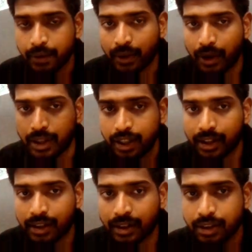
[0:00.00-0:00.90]
Got it?
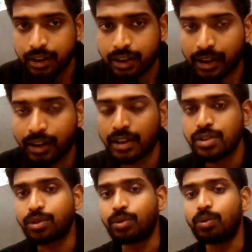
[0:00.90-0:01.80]

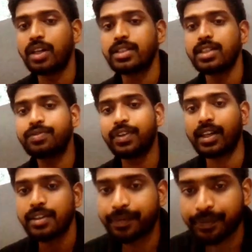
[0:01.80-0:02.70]
So what is this
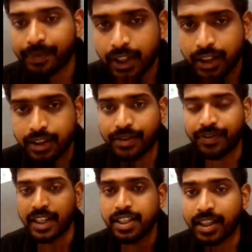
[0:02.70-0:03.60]
figure? This
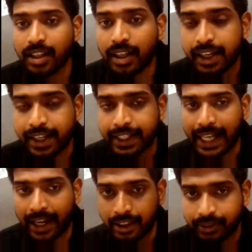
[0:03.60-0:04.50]
figure is a
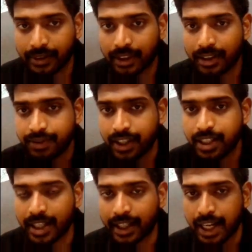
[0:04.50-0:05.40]
rectangle. Figure is
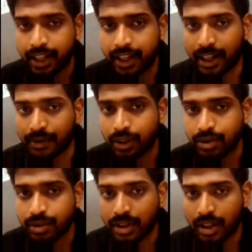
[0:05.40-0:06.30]
a rectangle, right?
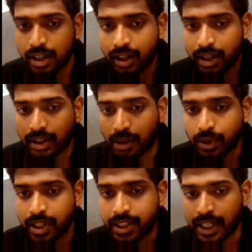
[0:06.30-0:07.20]
Because the
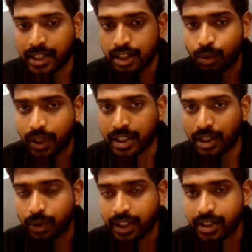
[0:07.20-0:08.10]
opposite sides are 2x and
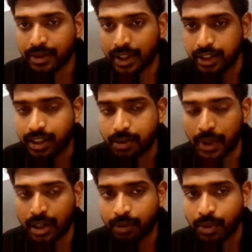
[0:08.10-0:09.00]
2x, and this
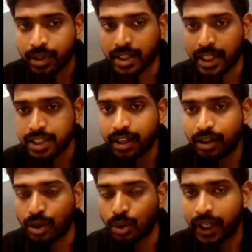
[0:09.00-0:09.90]
pair of opposite sides are
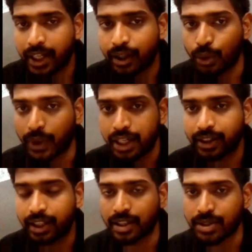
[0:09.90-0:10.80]
2y and 2y.
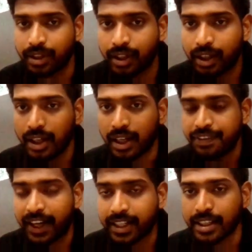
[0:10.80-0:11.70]
Understood?
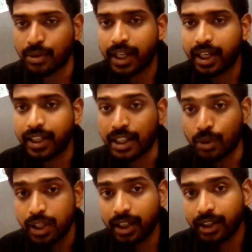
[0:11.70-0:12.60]
If x and y are
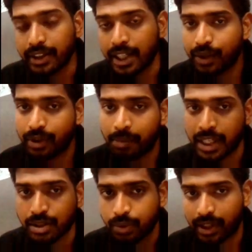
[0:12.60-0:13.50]
equal, then it will be a
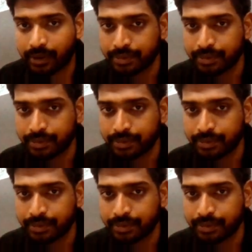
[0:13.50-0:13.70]
square.